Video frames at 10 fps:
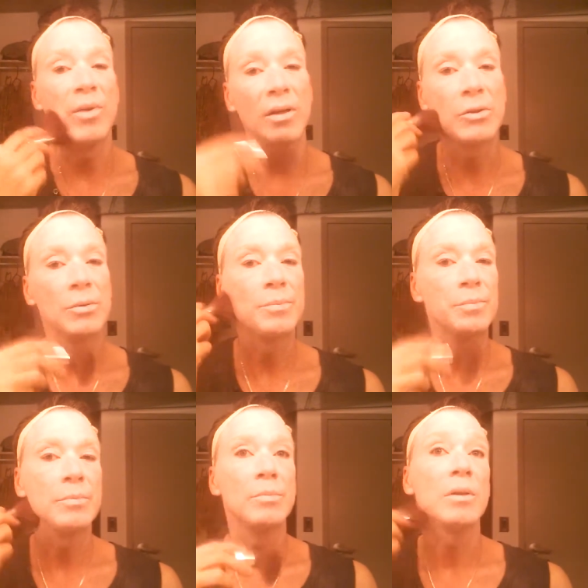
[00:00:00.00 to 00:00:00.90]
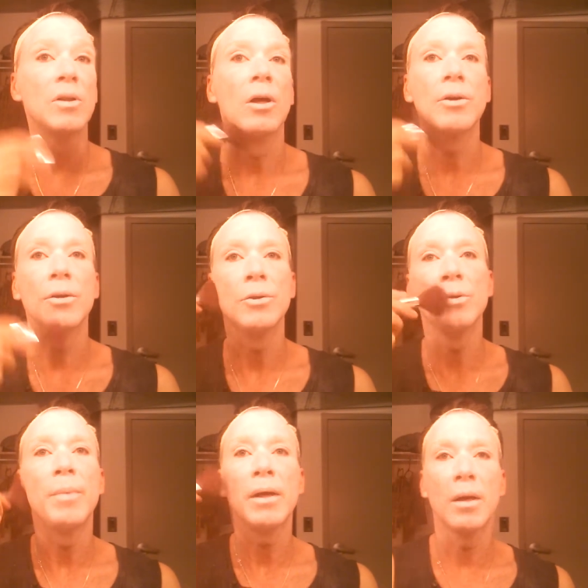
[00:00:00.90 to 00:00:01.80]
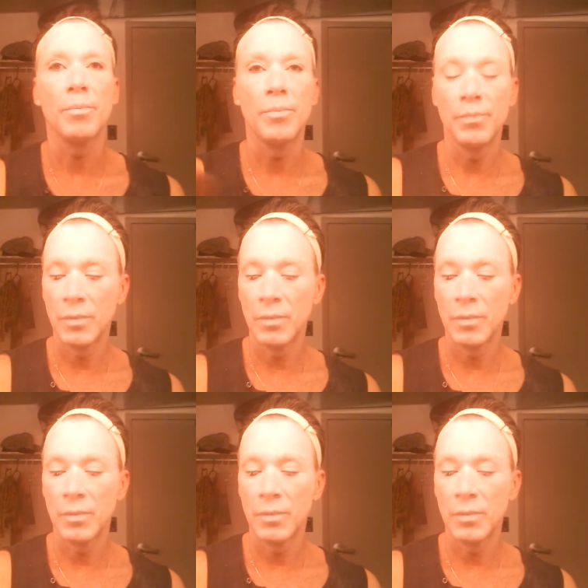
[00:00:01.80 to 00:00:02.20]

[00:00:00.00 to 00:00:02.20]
minutes, a bit longer to do makeup.